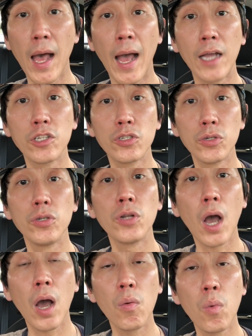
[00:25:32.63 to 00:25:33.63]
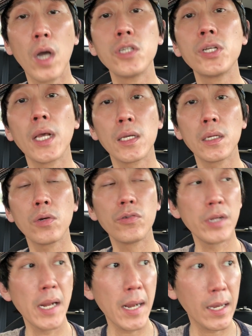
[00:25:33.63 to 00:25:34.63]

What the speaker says: I do not want to create